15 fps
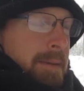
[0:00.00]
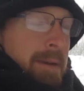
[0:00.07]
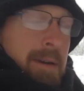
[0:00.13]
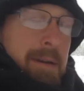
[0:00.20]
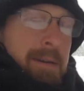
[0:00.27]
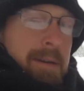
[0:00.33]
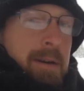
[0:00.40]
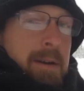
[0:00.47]

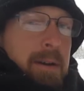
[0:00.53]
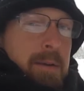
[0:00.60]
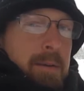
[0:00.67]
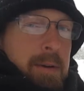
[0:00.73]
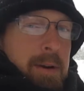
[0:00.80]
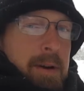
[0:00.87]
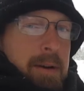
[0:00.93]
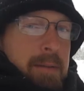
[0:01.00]
I'll tell you
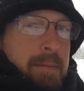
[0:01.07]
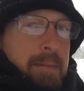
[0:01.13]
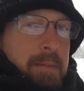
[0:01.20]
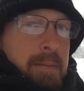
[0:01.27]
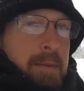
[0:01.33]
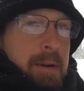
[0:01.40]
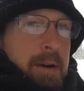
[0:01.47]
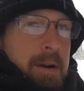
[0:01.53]
what,
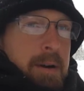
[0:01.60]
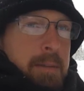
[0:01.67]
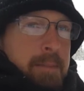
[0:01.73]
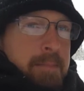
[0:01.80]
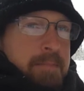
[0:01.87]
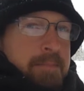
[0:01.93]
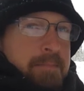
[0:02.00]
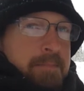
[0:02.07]
I